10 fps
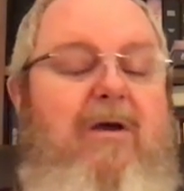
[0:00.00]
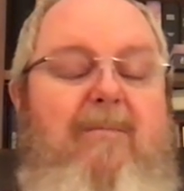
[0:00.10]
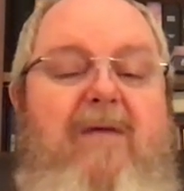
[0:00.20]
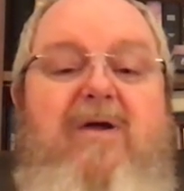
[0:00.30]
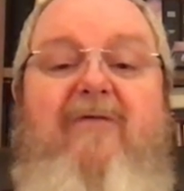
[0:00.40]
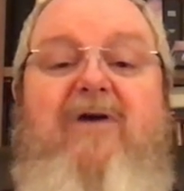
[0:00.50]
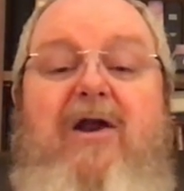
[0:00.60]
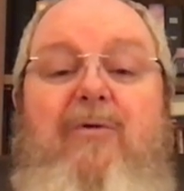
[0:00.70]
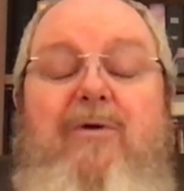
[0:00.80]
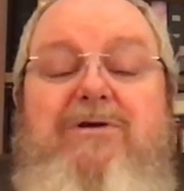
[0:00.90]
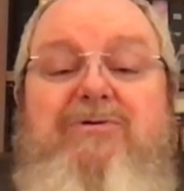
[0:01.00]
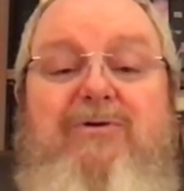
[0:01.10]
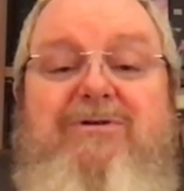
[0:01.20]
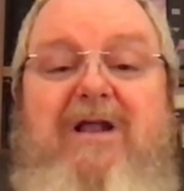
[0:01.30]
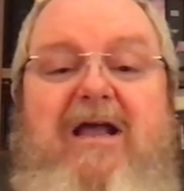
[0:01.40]
Maybe I've got a
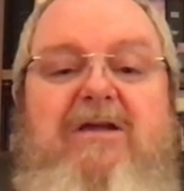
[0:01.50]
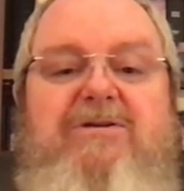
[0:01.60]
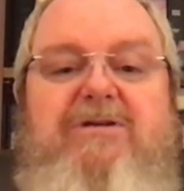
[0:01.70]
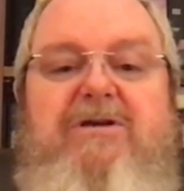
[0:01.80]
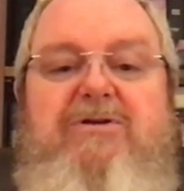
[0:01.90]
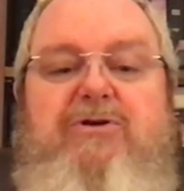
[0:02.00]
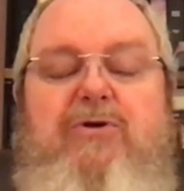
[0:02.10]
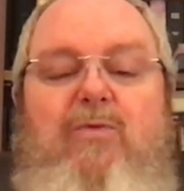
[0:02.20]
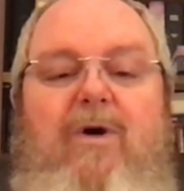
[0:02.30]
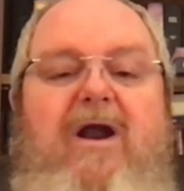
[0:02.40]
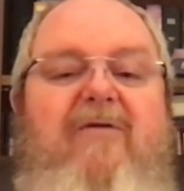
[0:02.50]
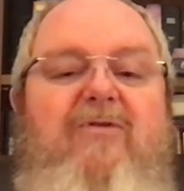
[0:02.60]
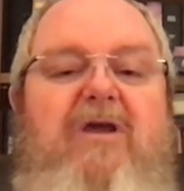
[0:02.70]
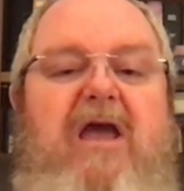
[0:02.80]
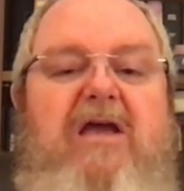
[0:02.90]
resource that I can send to you, whatever
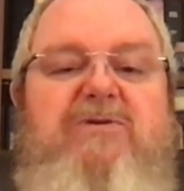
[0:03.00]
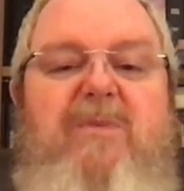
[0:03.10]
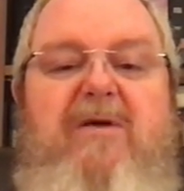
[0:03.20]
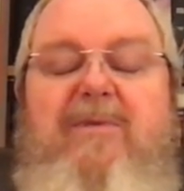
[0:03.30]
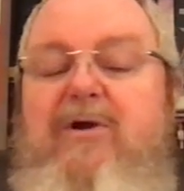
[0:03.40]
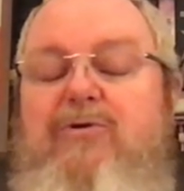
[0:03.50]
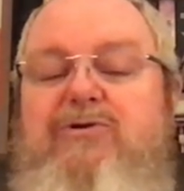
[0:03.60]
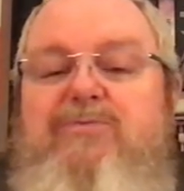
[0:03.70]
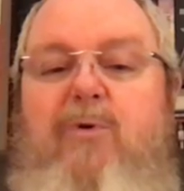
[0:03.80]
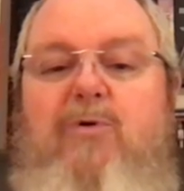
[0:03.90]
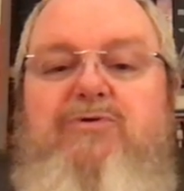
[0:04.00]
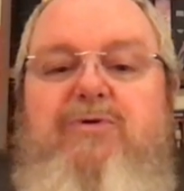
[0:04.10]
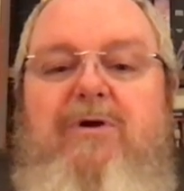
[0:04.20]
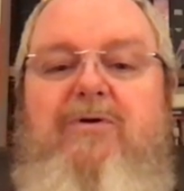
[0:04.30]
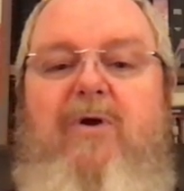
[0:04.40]
the case may be, or just point
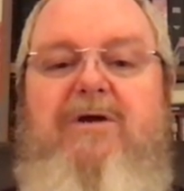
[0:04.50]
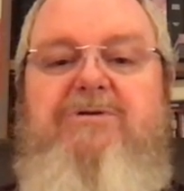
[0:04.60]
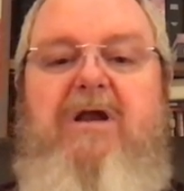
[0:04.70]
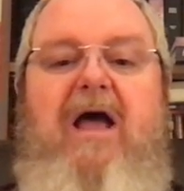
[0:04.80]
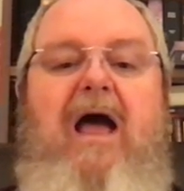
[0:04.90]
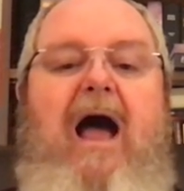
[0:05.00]
you in a direction.